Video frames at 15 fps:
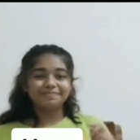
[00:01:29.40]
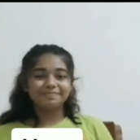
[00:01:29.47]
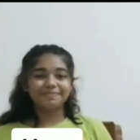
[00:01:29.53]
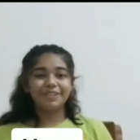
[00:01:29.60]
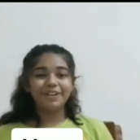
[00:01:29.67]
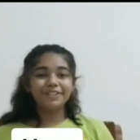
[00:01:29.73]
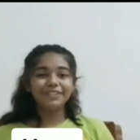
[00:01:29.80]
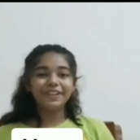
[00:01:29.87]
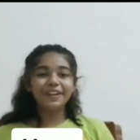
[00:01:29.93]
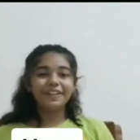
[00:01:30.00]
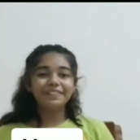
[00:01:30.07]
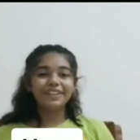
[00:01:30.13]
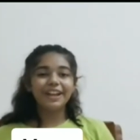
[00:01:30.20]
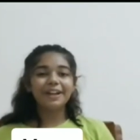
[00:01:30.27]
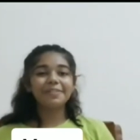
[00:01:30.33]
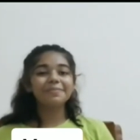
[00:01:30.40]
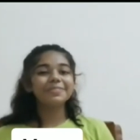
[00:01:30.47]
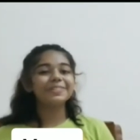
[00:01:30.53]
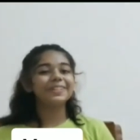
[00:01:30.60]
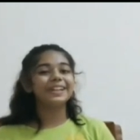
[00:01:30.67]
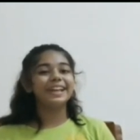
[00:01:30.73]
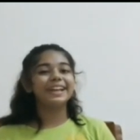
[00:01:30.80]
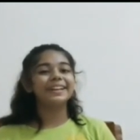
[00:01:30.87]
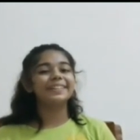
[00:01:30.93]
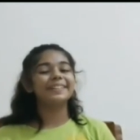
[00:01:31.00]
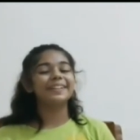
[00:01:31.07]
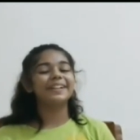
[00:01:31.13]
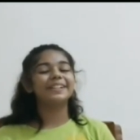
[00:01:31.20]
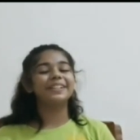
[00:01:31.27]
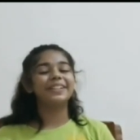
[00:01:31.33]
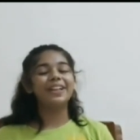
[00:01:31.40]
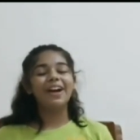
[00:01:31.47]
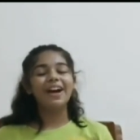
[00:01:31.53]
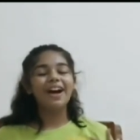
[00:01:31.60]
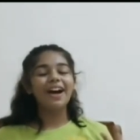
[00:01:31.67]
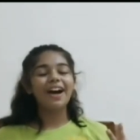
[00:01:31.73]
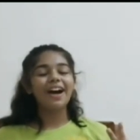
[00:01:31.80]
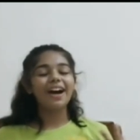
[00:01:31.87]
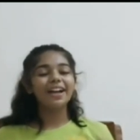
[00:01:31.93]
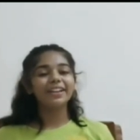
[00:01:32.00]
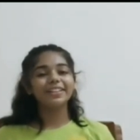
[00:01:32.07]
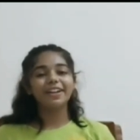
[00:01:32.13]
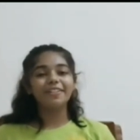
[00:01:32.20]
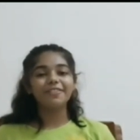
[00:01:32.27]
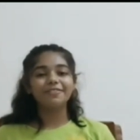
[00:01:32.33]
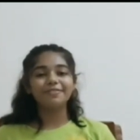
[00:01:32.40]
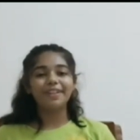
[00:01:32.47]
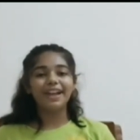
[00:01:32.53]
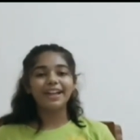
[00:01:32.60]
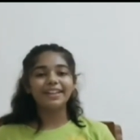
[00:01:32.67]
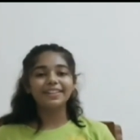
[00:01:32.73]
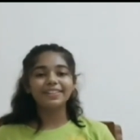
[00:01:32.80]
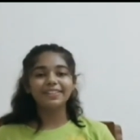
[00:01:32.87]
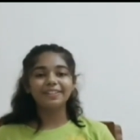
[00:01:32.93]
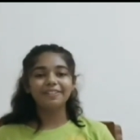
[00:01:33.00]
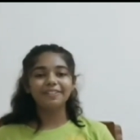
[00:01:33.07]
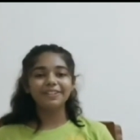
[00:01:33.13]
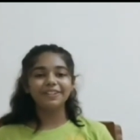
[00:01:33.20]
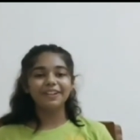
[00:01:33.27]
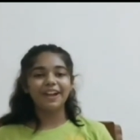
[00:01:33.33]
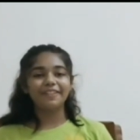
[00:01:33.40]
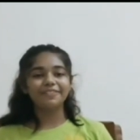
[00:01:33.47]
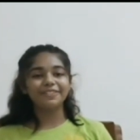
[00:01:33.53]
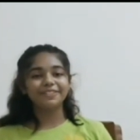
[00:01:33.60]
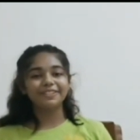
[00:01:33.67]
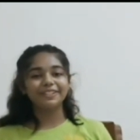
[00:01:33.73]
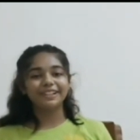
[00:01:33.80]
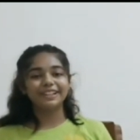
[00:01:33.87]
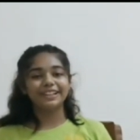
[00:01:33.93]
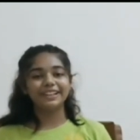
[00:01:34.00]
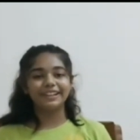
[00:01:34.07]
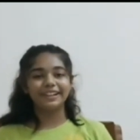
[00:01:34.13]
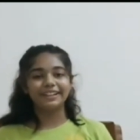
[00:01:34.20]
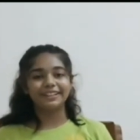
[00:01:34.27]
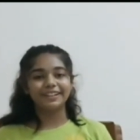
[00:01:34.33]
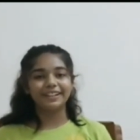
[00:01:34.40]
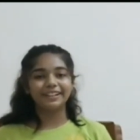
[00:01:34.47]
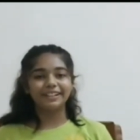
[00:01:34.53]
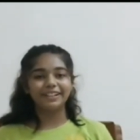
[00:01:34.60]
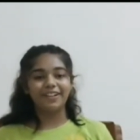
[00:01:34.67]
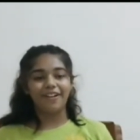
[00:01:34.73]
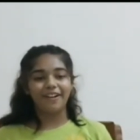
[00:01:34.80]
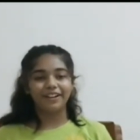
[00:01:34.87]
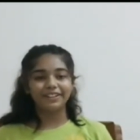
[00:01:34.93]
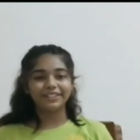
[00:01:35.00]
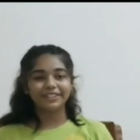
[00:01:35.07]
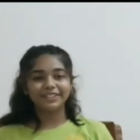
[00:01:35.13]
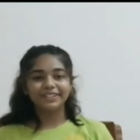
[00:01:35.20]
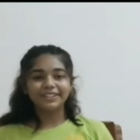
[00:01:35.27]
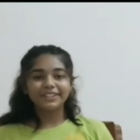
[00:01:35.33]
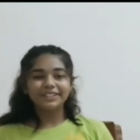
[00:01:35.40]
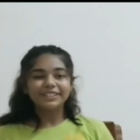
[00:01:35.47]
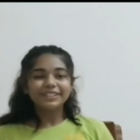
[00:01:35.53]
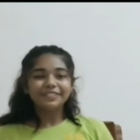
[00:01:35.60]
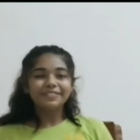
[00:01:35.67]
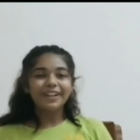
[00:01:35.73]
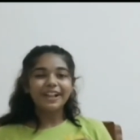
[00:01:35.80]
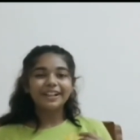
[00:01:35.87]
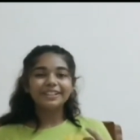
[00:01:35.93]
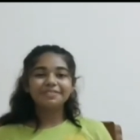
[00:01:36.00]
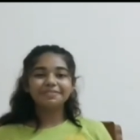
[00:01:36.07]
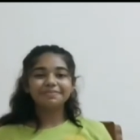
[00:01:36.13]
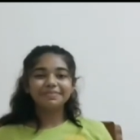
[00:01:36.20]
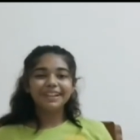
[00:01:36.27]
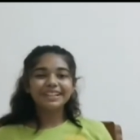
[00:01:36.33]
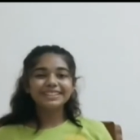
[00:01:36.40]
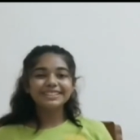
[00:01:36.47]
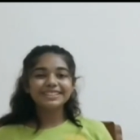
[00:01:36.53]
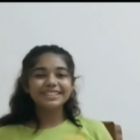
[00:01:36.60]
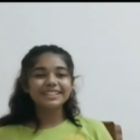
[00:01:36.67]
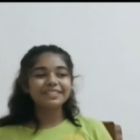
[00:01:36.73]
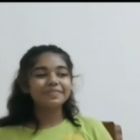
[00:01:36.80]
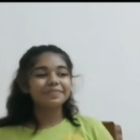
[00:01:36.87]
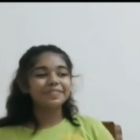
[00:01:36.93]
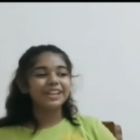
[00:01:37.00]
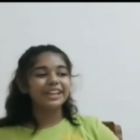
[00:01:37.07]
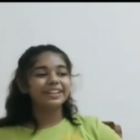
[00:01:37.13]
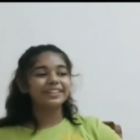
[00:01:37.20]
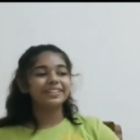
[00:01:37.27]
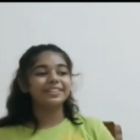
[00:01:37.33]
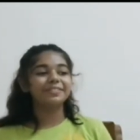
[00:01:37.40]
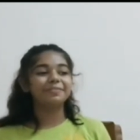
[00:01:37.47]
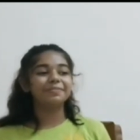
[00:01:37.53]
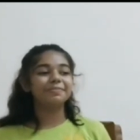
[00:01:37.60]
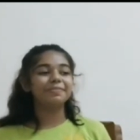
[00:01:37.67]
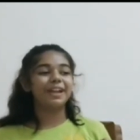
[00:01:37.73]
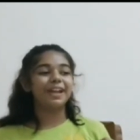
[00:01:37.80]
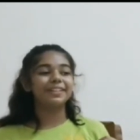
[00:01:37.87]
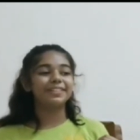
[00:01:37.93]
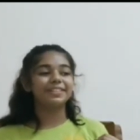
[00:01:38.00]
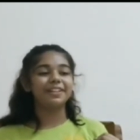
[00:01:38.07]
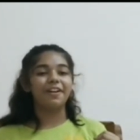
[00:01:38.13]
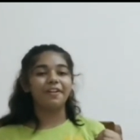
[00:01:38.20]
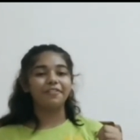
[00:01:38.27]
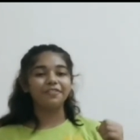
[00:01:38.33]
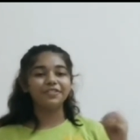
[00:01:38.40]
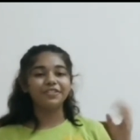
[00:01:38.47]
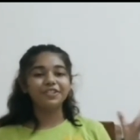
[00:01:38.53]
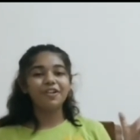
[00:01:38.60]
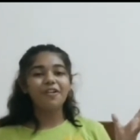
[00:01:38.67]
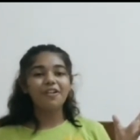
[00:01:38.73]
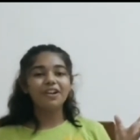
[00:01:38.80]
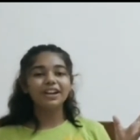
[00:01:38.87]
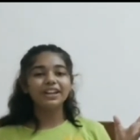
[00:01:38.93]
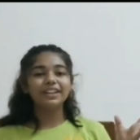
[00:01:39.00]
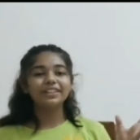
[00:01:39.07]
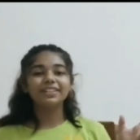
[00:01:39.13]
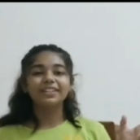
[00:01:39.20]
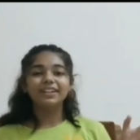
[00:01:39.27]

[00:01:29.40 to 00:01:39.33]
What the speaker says: Both of them create a lot of mess, so you have to clean it a lot. Well, budgies make mess of toys.